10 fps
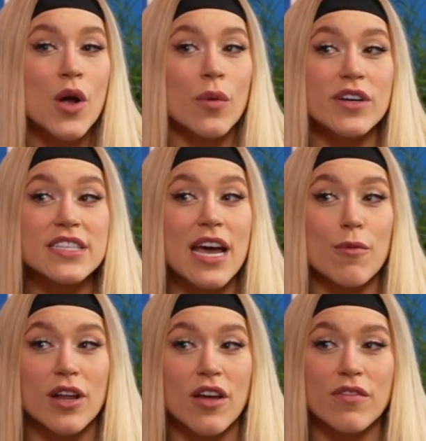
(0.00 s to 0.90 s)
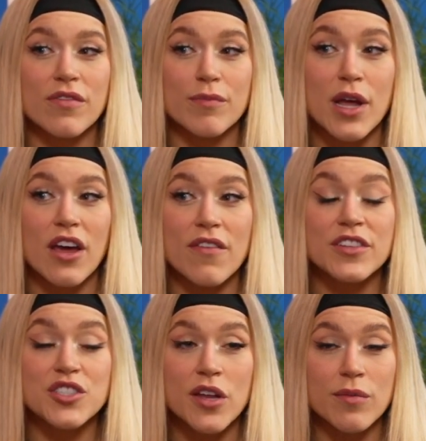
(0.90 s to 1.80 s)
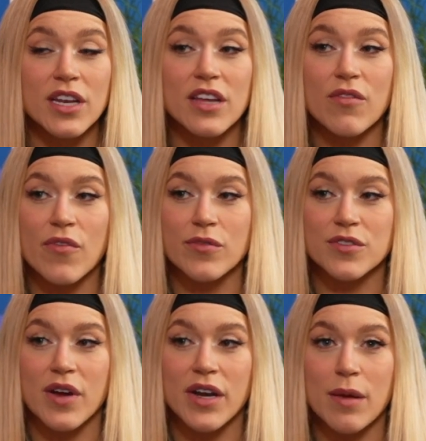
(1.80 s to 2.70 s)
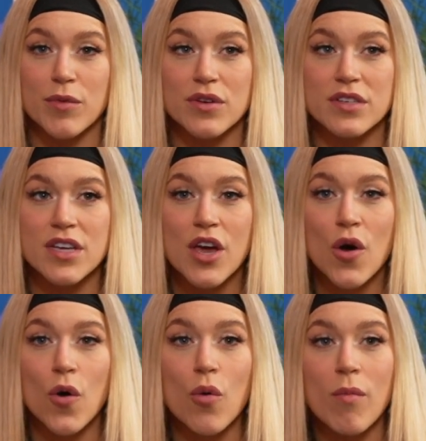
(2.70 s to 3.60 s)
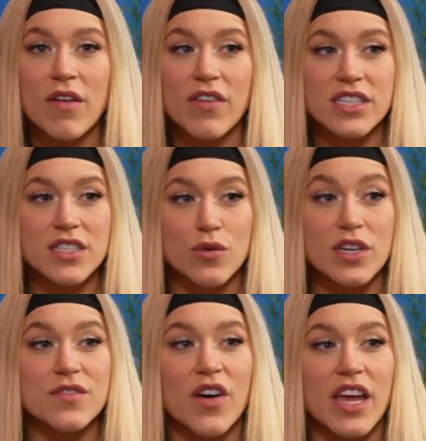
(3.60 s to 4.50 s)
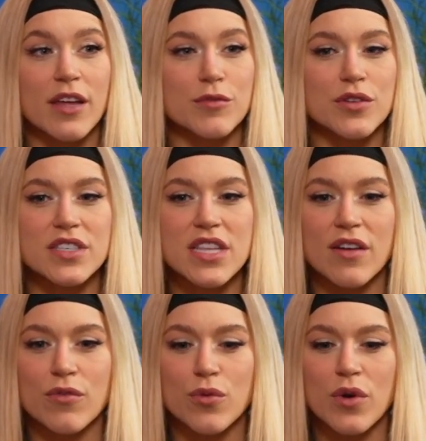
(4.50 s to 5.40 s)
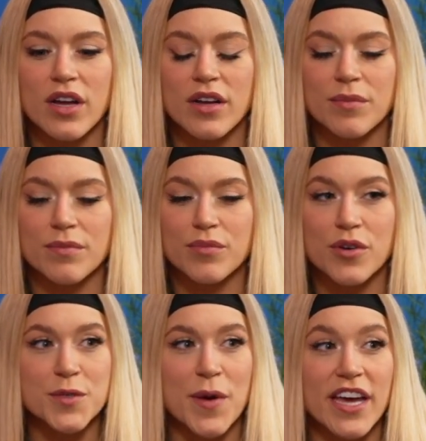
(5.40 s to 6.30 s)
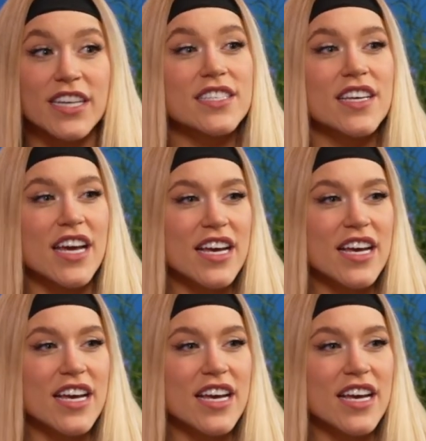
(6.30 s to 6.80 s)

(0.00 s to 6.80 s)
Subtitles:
Whereas now my life genuinely revolves around it because all my friends are always fighting because they're all prospects.